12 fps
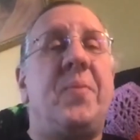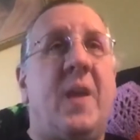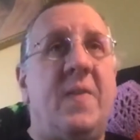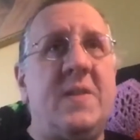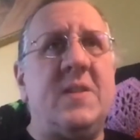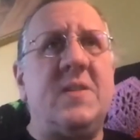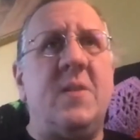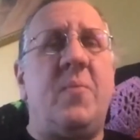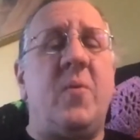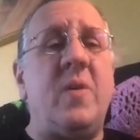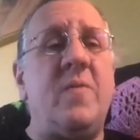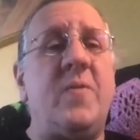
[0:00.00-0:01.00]
This is
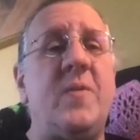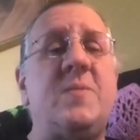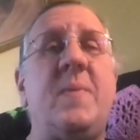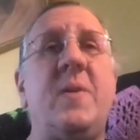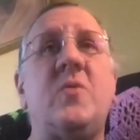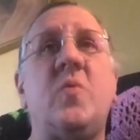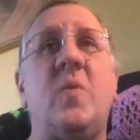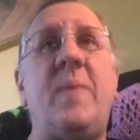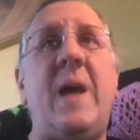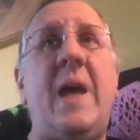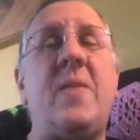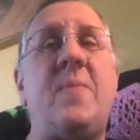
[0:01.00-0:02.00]
important for the spiritual
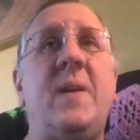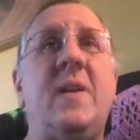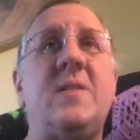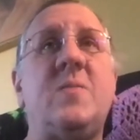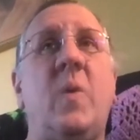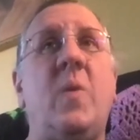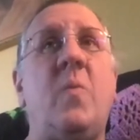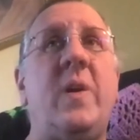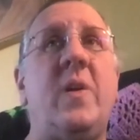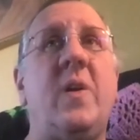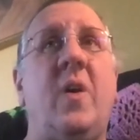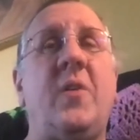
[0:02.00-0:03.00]
path because what
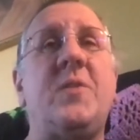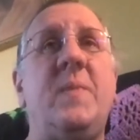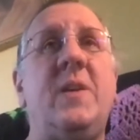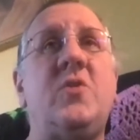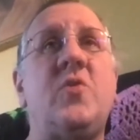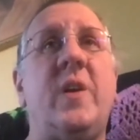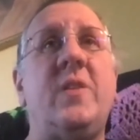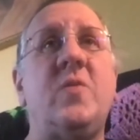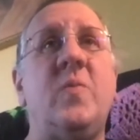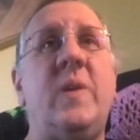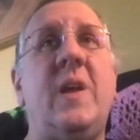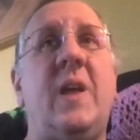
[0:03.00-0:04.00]
we're ultimately trying to
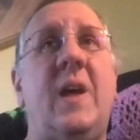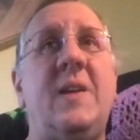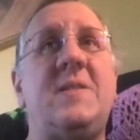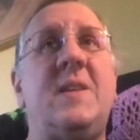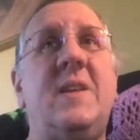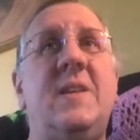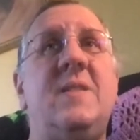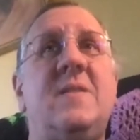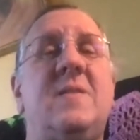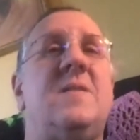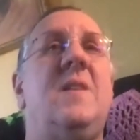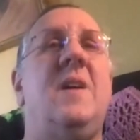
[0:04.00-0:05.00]
realize
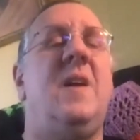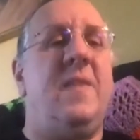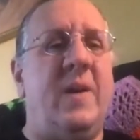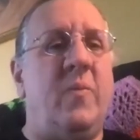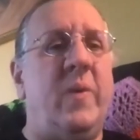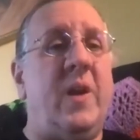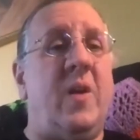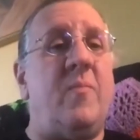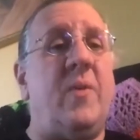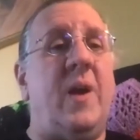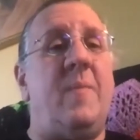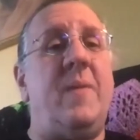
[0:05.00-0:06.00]
is that we are
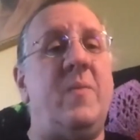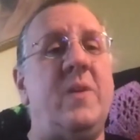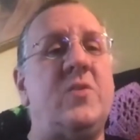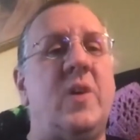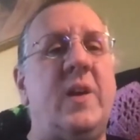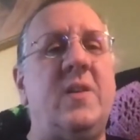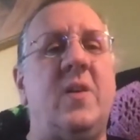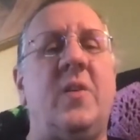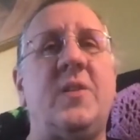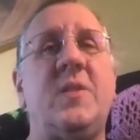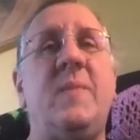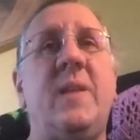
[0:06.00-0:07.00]
Brahman. We're trying to
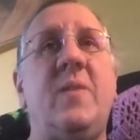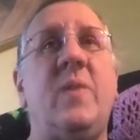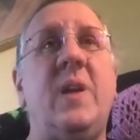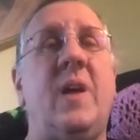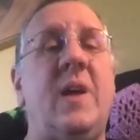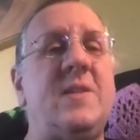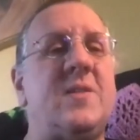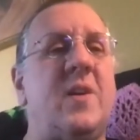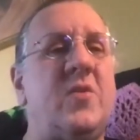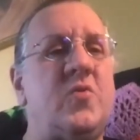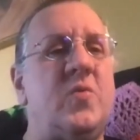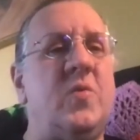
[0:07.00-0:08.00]
ultimately realize our
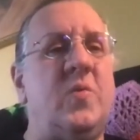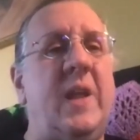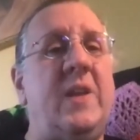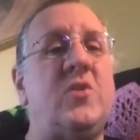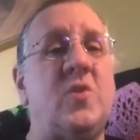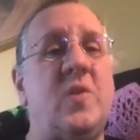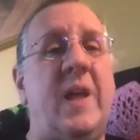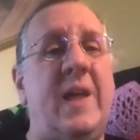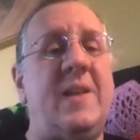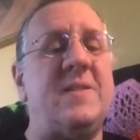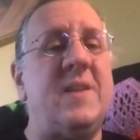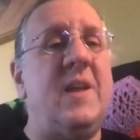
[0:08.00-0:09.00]
true nature
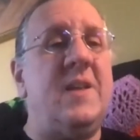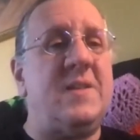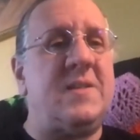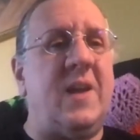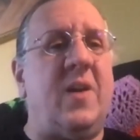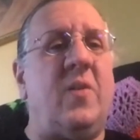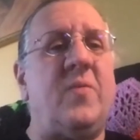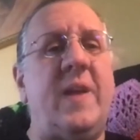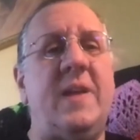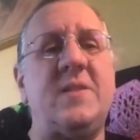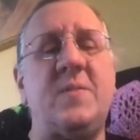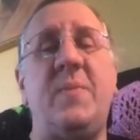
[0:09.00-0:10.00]
as self,
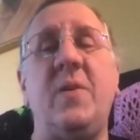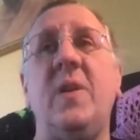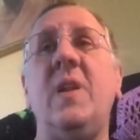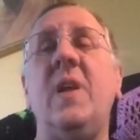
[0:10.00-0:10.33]
as spirit.